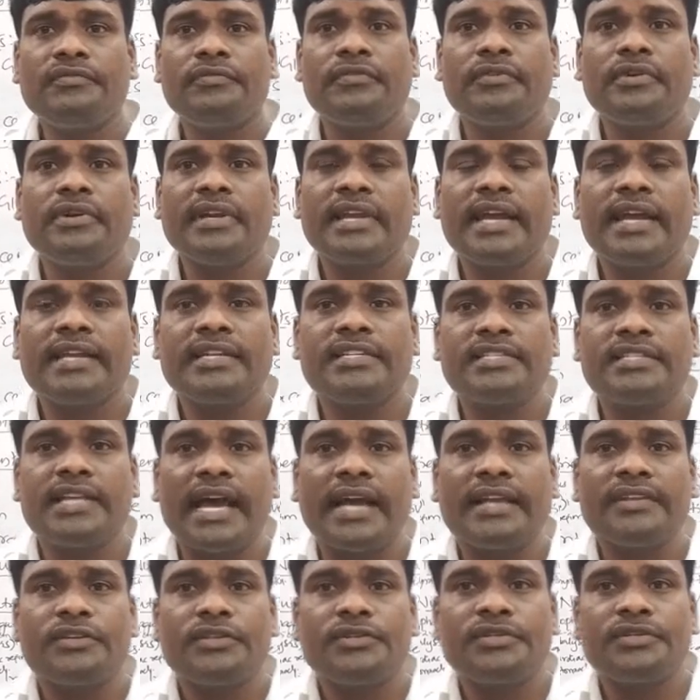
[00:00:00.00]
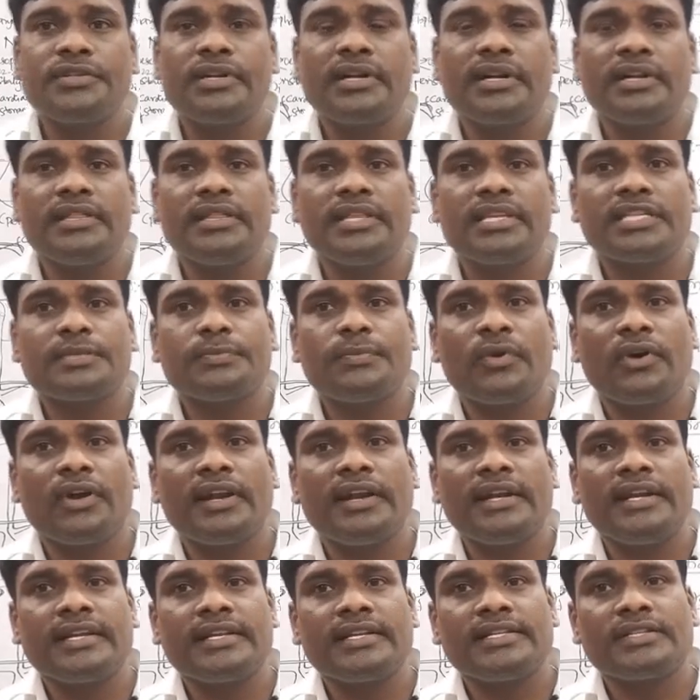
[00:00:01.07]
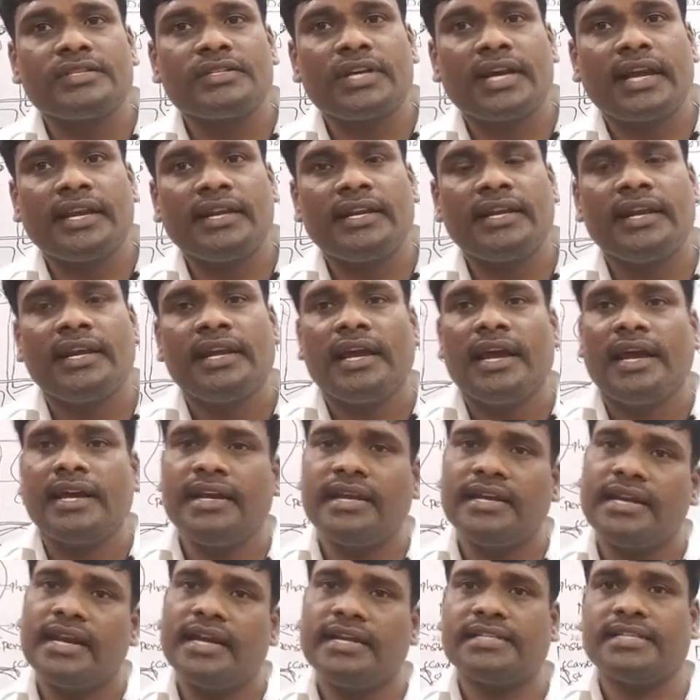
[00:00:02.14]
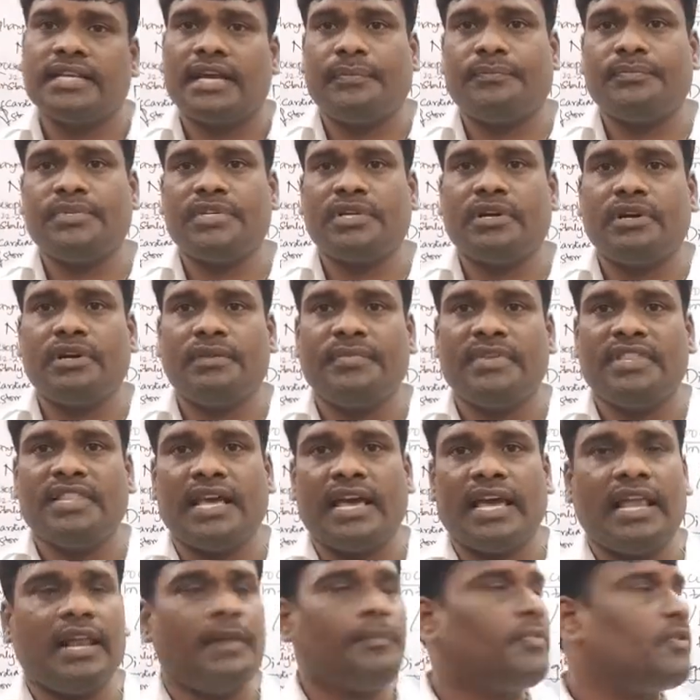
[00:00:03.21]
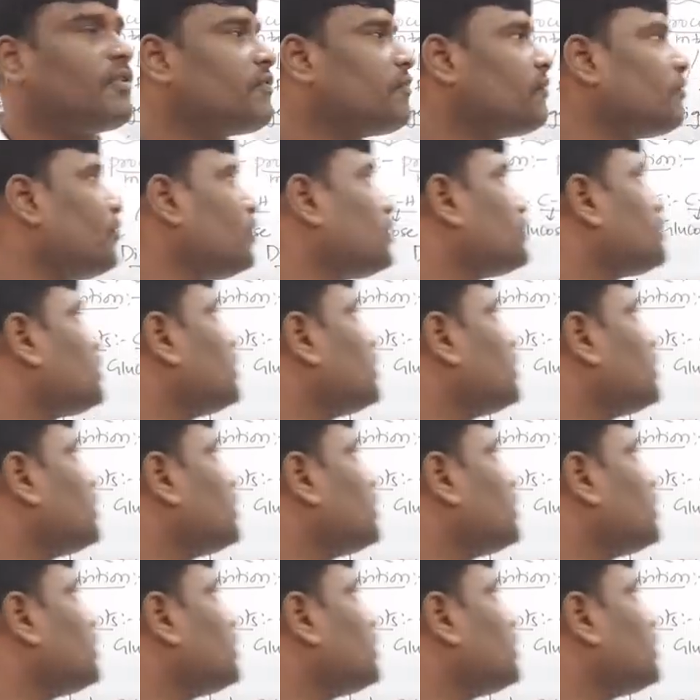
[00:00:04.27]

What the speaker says: food gets digested in the small intestine and it gets absorbed with the help of what,